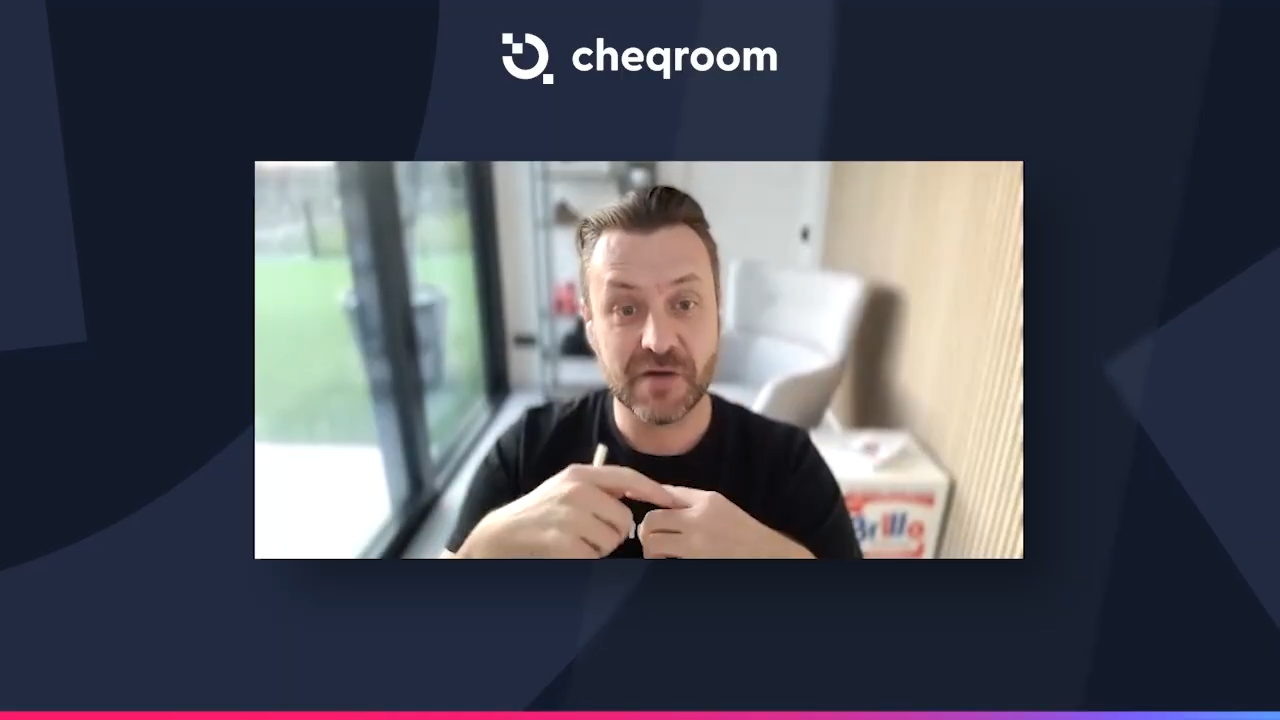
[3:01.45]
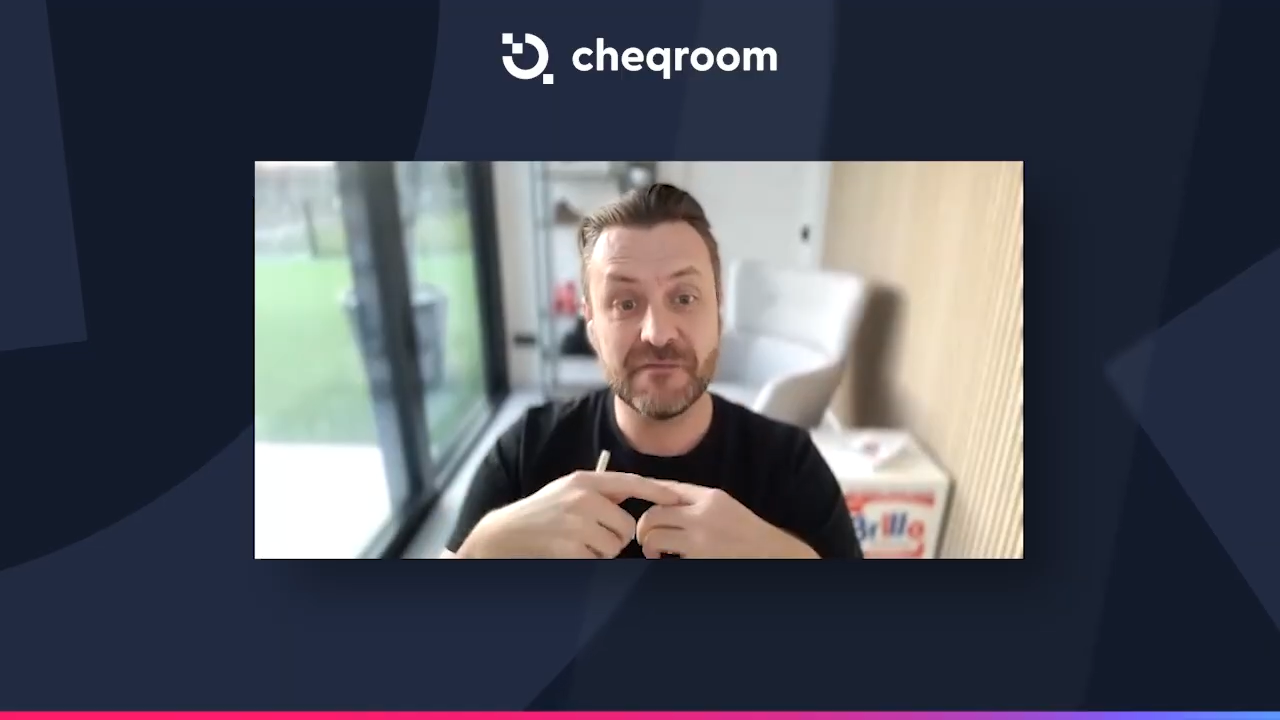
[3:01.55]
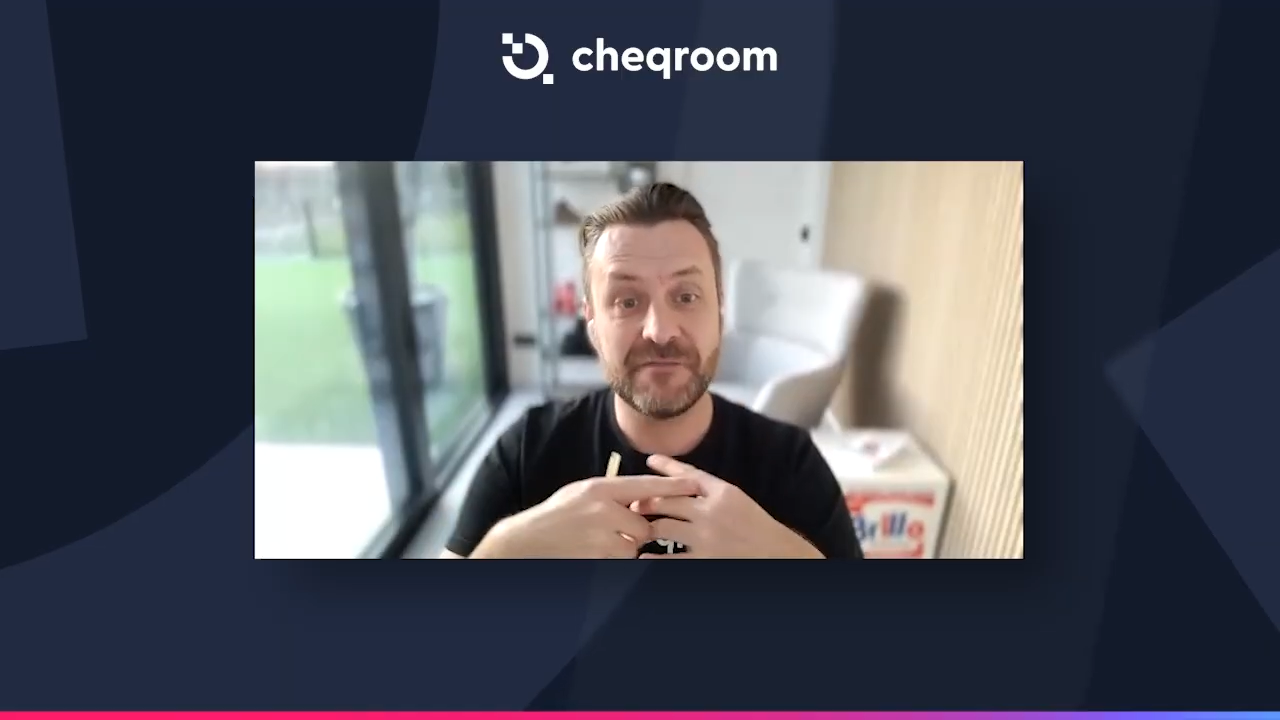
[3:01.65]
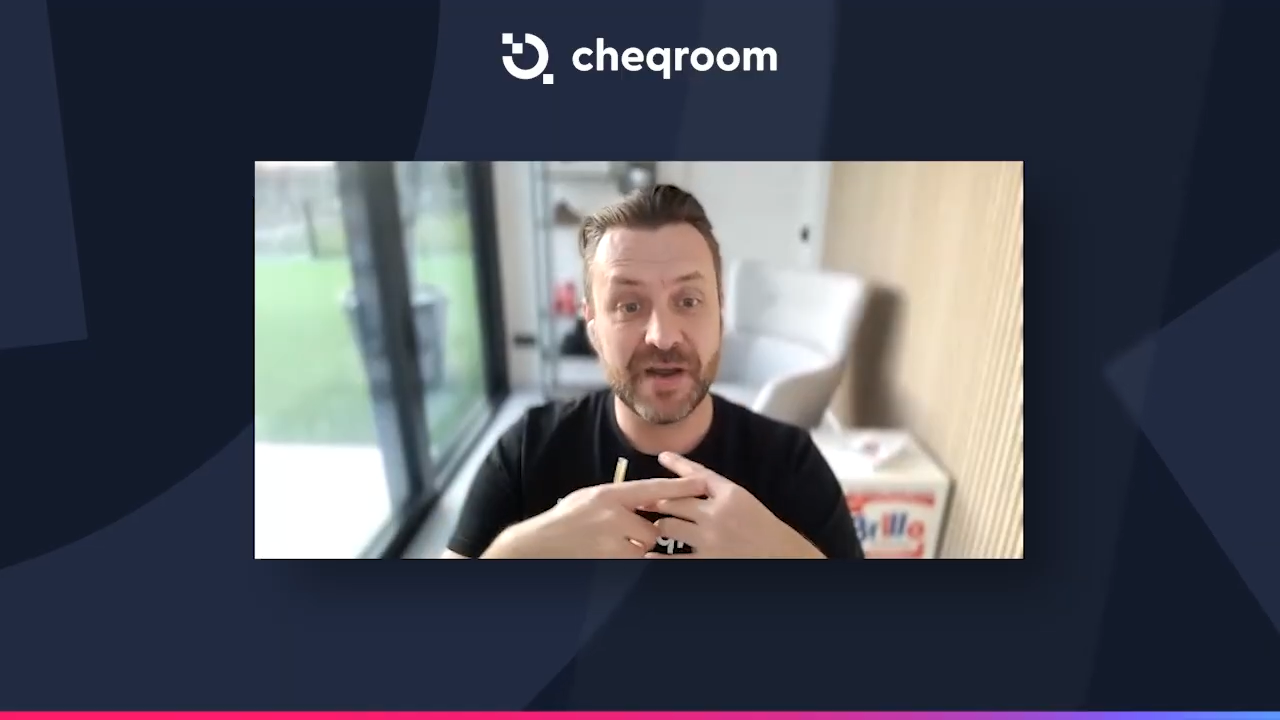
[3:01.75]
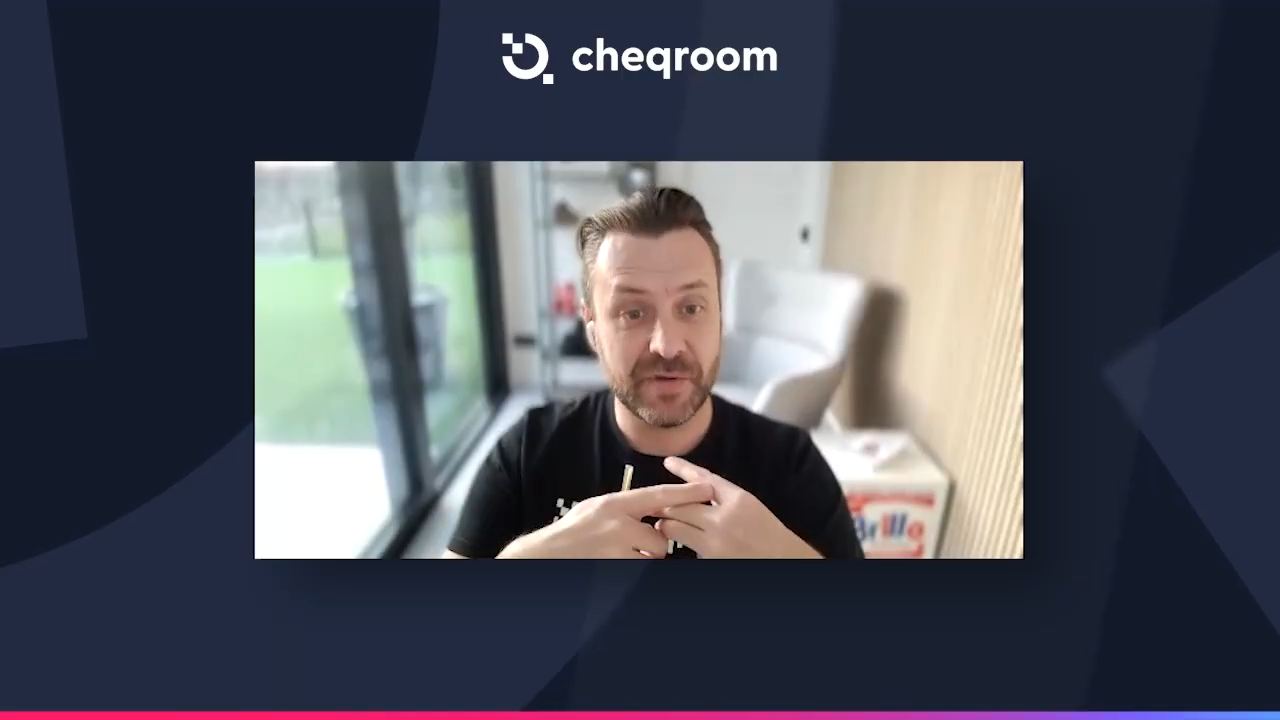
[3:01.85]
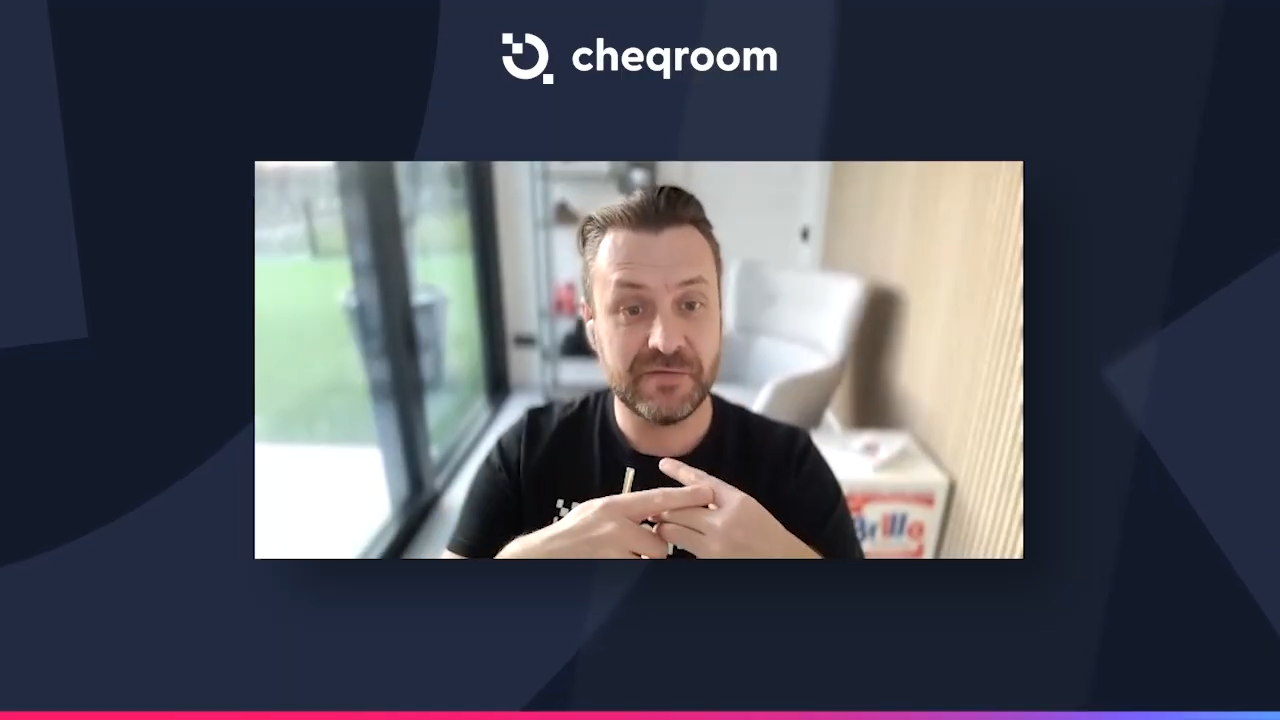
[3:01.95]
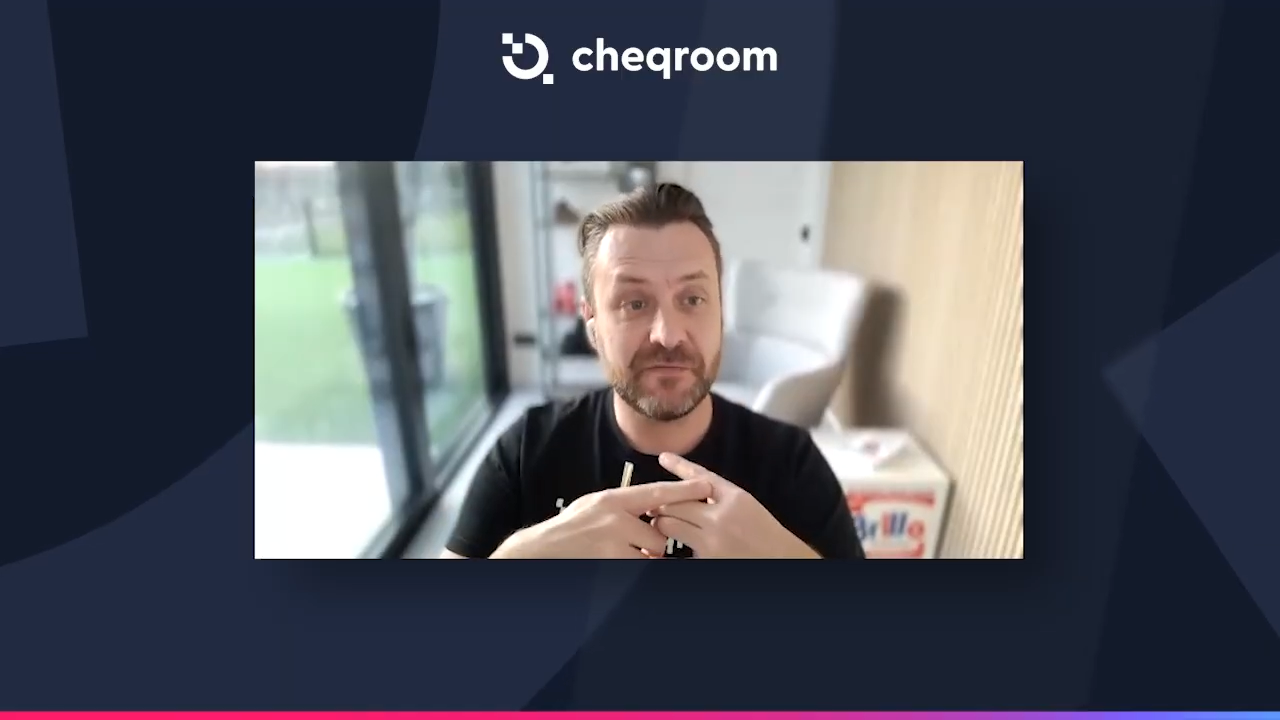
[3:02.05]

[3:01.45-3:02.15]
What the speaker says: are very,